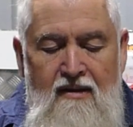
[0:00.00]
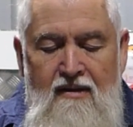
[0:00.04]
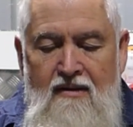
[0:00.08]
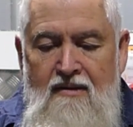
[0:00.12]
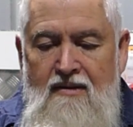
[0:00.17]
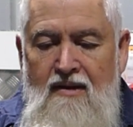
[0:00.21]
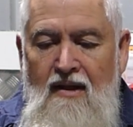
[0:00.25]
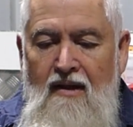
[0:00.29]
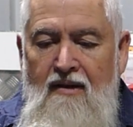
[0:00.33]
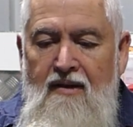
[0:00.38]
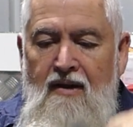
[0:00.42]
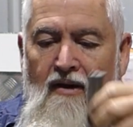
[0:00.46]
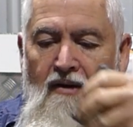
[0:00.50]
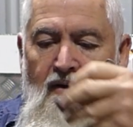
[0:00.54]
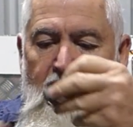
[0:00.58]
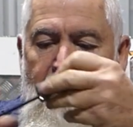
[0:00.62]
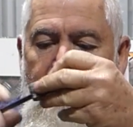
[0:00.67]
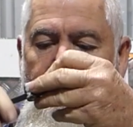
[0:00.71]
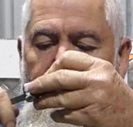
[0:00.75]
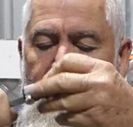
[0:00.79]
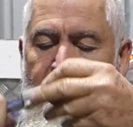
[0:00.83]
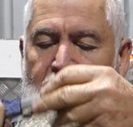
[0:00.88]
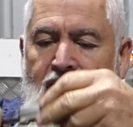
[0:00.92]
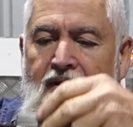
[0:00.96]
So the
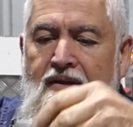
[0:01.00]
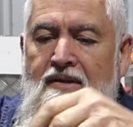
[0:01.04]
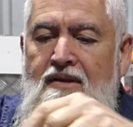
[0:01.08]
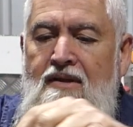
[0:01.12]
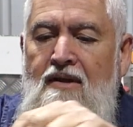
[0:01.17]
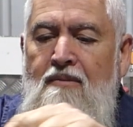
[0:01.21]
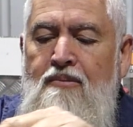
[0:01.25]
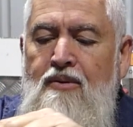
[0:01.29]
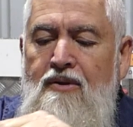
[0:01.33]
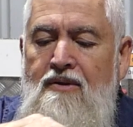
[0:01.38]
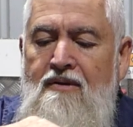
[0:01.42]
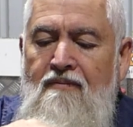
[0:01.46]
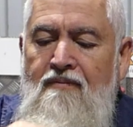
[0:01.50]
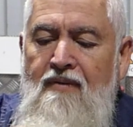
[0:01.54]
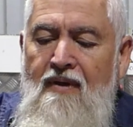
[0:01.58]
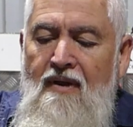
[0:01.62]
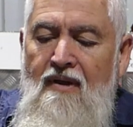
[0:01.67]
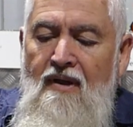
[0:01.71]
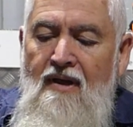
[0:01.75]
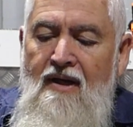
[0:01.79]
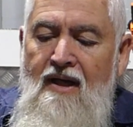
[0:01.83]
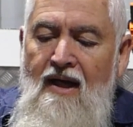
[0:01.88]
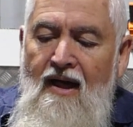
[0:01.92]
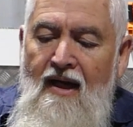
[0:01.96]
idea is you put your
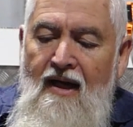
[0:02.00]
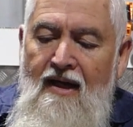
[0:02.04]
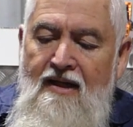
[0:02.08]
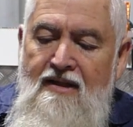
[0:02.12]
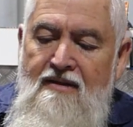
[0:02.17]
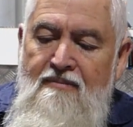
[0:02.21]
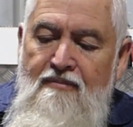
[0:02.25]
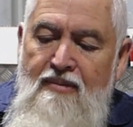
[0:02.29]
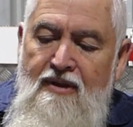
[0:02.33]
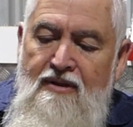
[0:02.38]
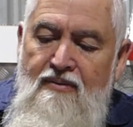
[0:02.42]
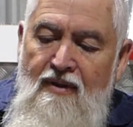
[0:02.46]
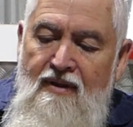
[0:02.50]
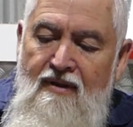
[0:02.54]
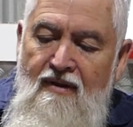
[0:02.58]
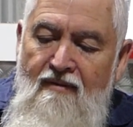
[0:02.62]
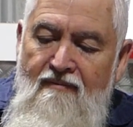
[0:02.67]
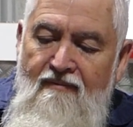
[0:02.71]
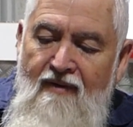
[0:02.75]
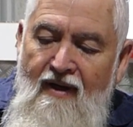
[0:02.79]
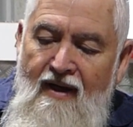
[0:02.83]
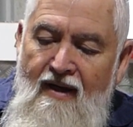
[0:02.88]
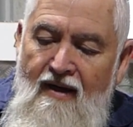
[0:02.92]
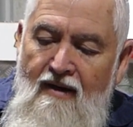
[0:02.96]
feeler gauge between the
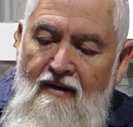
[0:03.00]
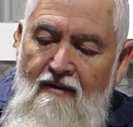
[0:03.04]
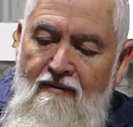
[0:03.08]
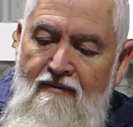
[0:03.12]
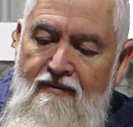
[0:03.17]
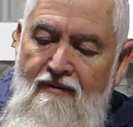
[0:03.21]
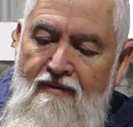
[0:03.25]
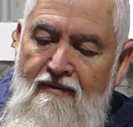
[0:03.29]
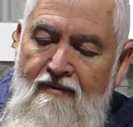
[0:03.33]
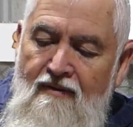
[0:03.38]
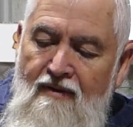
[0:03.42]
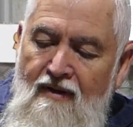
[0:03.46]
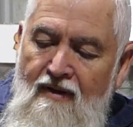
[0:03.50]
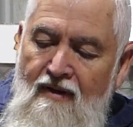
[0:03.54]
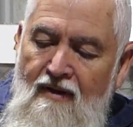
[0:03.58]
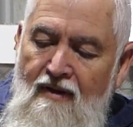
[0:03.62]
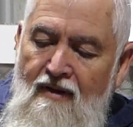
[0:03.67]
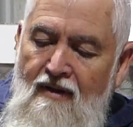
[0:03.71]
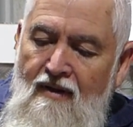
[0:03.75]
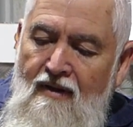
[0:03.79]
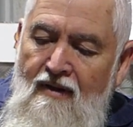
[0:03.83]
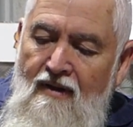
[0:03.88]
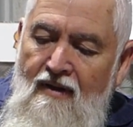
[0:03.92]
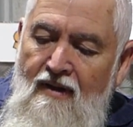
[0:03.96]
valve
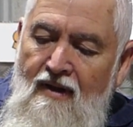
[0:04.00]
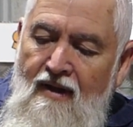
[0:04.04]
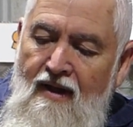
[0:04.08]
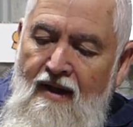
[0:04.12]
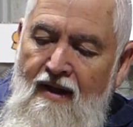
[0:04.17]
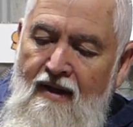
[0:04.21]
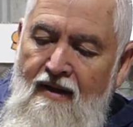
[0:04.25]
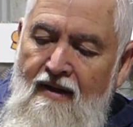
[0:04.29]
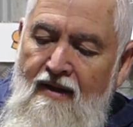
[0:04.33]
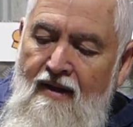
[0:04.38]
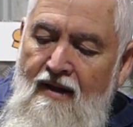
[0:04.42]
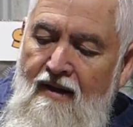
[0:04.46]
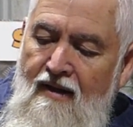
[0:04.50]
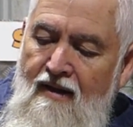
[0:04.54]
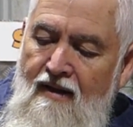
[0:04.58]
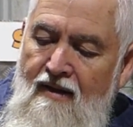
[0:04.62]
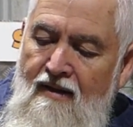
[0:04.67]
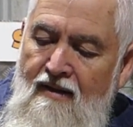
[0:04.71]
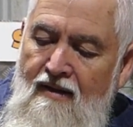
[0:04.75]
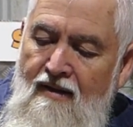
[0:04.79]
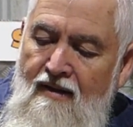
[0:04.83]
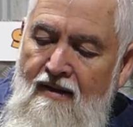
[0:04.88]
and the